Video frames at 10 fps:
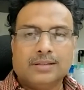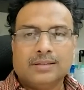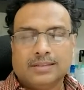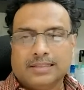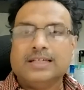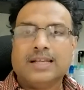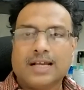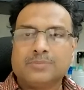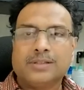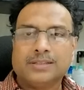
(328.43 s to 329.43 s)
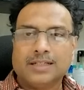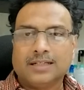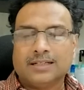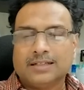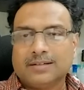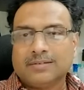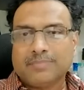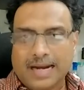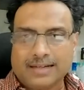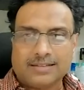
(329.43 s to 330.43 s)
the gene expression
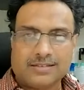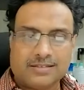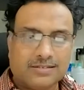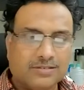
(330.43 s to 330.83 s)
patterns.